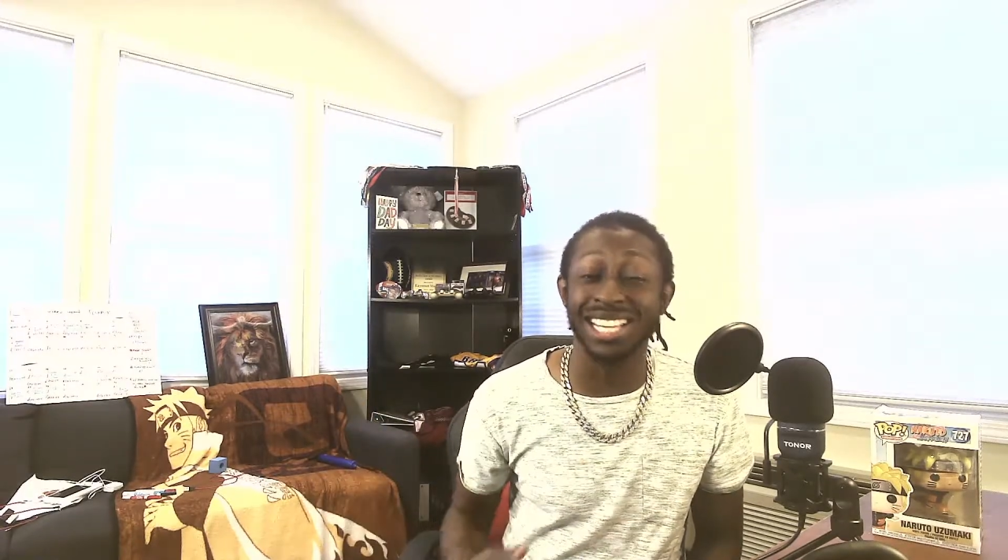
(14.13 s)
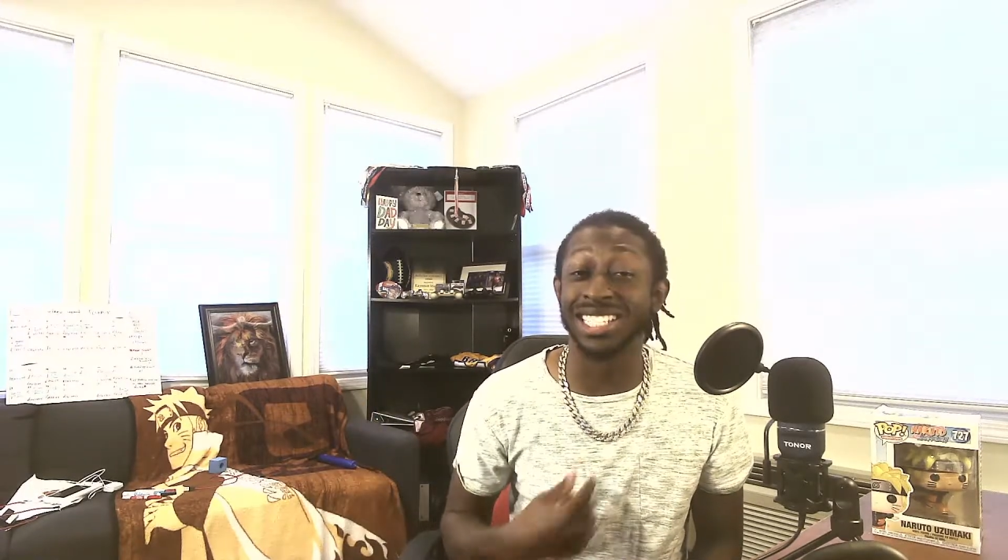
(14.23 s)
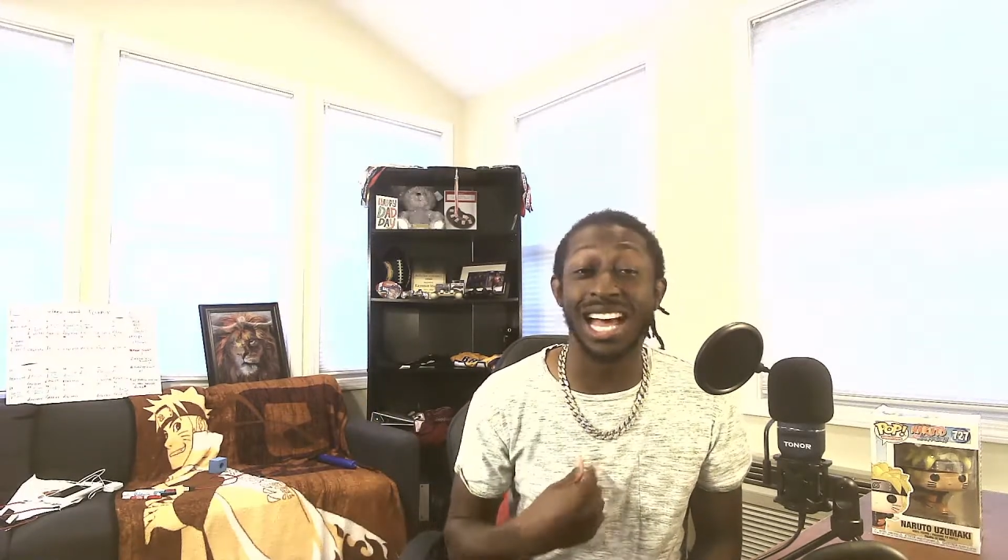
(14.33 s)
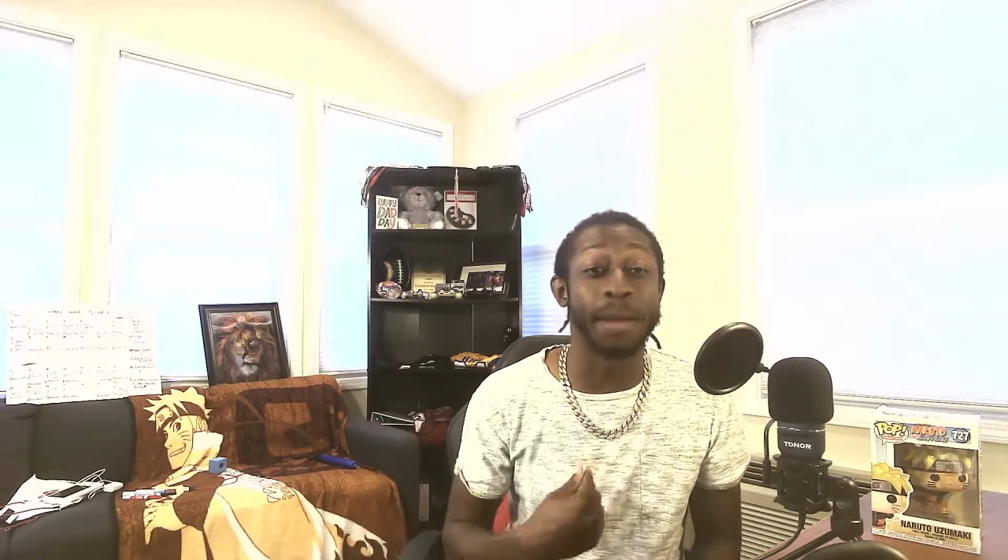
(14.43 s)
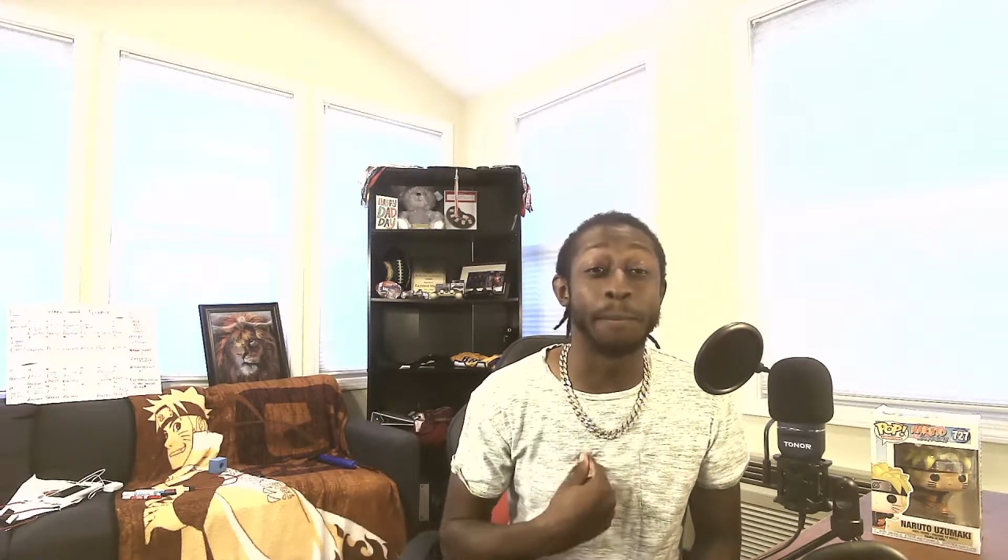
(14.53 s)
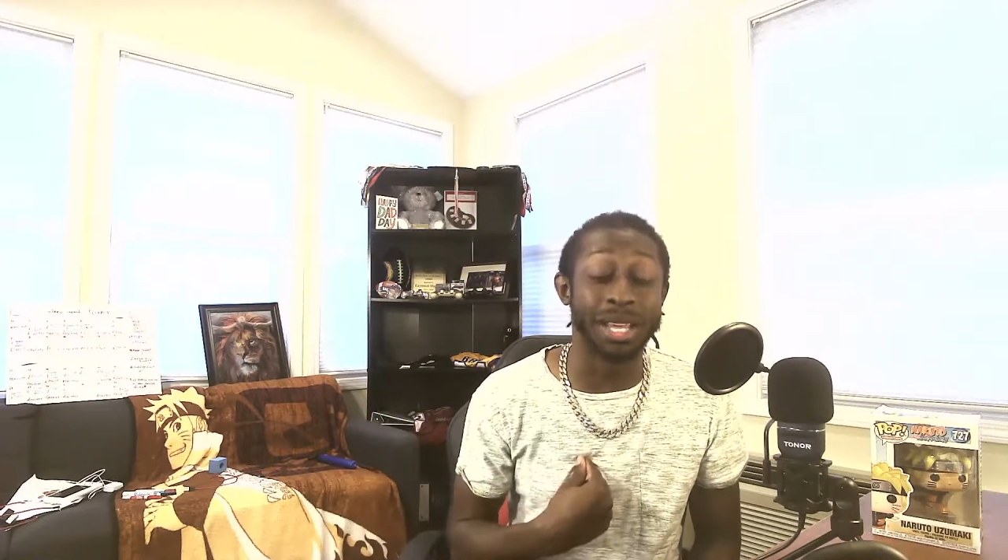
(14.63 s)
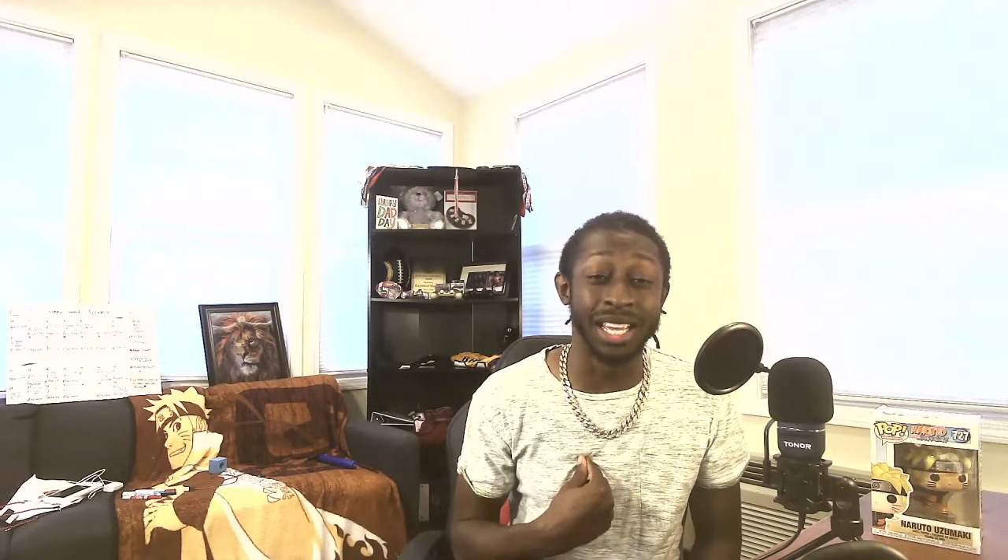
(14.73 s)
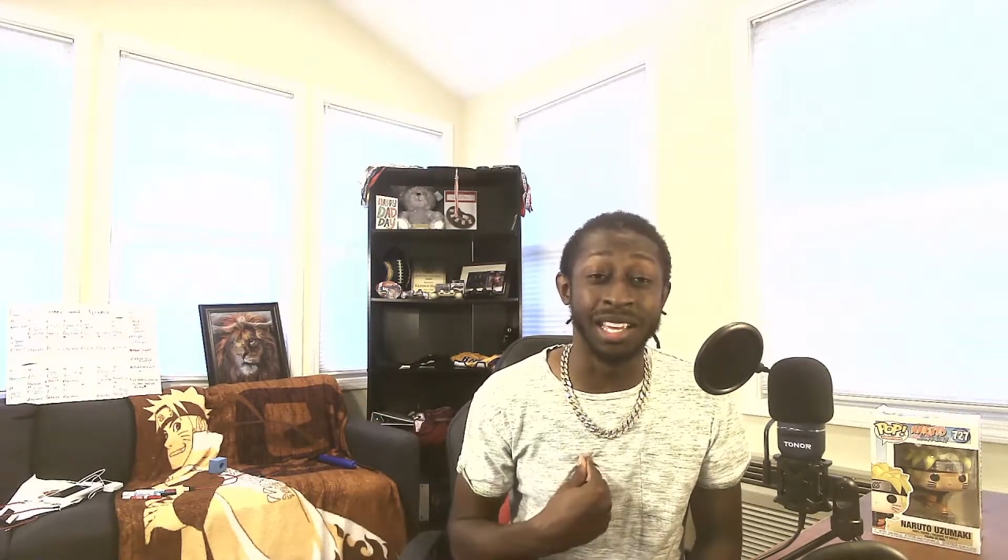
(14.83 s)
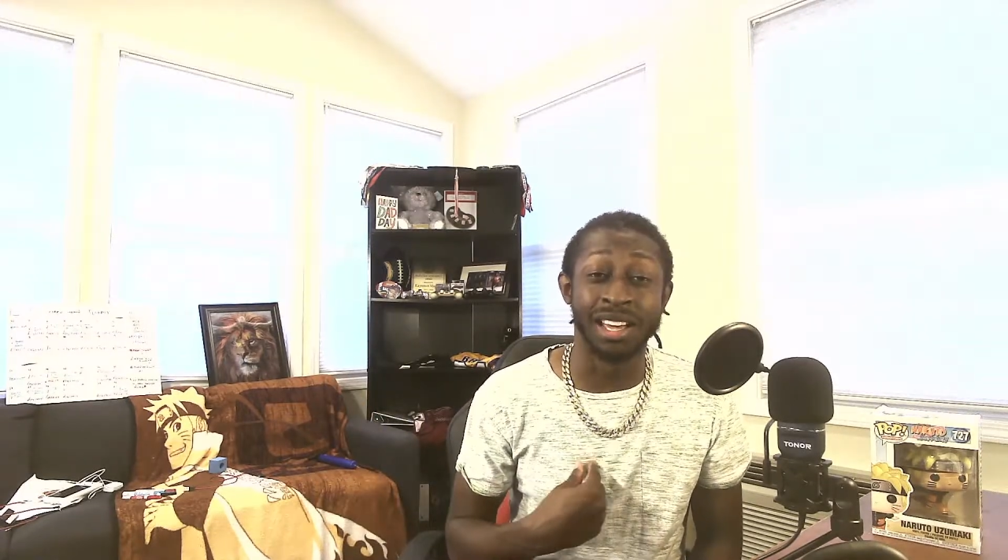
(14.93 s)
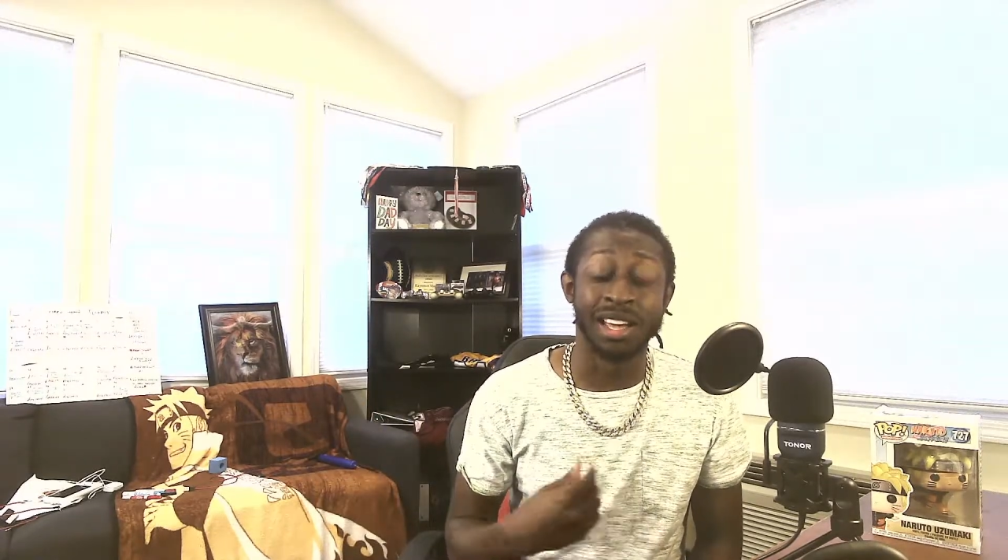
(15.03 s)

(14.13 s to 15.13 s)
Not me,